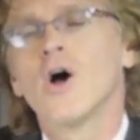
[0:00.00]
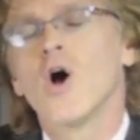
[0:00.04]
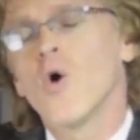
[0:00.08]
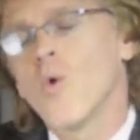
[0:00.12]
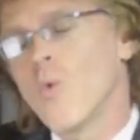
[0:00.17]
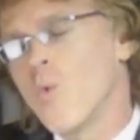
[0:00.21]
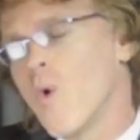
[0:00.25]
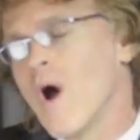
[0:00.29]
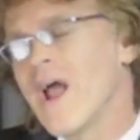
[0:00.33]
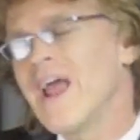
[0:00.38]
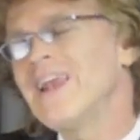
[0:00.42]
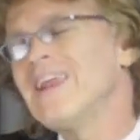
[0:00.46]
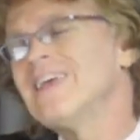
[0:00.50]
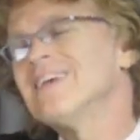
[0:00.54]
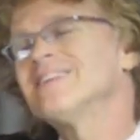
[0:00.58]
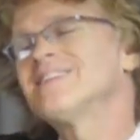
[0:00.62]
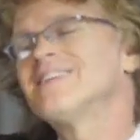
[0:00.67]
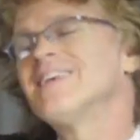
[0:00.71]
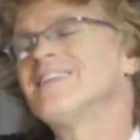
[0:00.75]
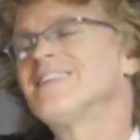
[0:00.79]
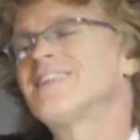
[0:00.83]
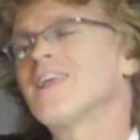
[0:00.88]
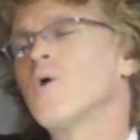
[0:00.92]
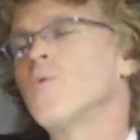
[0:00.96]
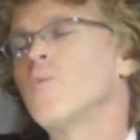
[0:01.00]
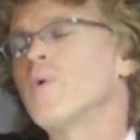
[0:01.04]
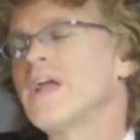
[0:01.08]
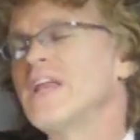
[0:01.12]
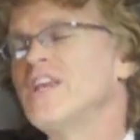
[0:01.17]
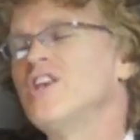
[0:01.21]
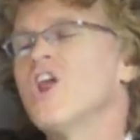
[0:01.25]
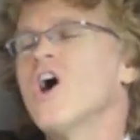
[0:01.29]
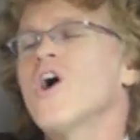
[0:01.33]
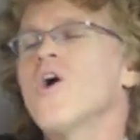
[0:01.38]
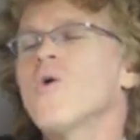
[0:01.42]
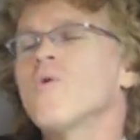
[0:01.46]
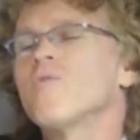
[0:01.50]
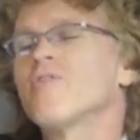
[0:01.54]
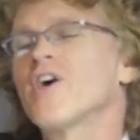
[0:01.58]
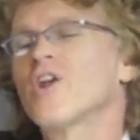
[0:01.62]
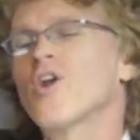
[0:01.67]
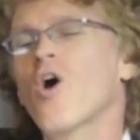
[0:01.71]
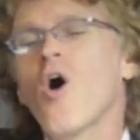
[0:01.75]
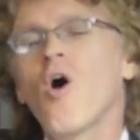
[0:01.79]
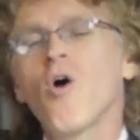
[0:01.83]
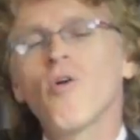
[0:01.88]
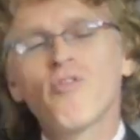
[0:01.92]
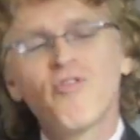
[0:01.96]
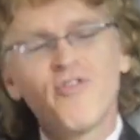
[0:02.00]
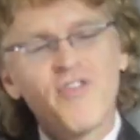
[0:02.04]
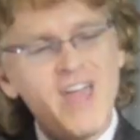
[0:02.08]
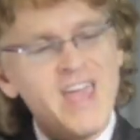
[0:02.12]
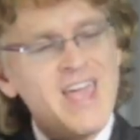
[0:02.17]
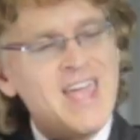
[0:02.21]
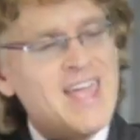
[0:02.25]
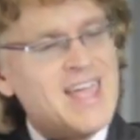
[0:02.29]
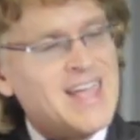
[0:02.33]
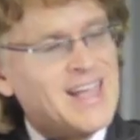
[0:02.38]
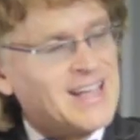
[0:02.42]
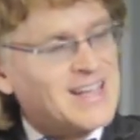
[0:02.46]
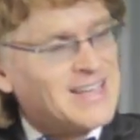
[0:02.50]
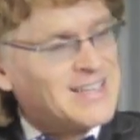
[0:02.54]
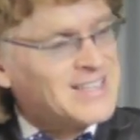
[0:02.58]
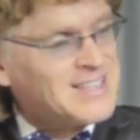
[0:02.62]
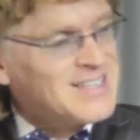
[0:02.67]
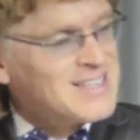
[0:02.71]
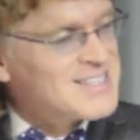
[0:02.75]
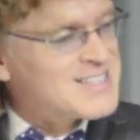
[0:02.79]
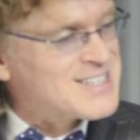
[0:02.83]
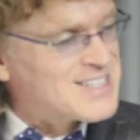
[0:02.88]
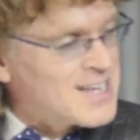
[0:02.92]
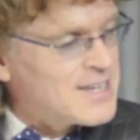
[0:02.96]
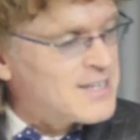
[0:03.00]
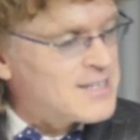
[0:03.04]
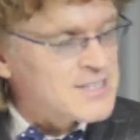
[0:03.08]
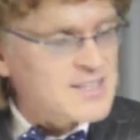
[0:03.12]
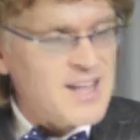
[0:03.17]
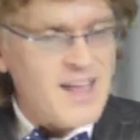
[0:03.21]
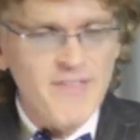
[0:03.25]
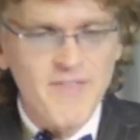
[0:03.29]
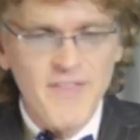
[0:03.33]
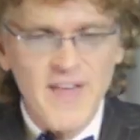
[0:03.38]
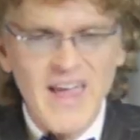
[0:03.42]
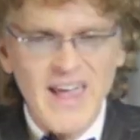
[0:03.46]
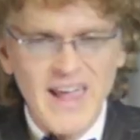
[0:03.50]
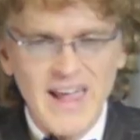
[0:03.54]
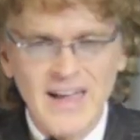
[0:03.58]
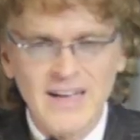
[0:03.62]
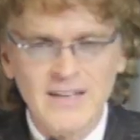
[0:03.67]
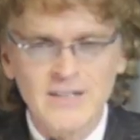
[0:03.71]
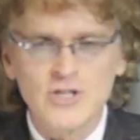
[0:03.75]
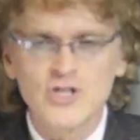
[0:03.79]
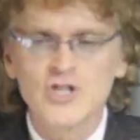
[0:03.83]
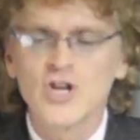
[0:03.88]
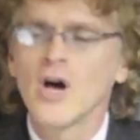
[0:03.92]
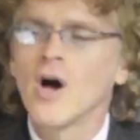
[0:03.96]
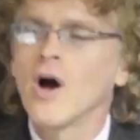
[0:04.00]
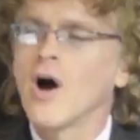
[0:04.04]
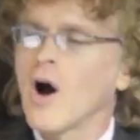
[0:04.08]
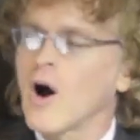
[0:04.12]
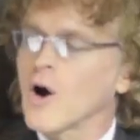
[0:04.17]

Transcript: when is it that we know that all things say things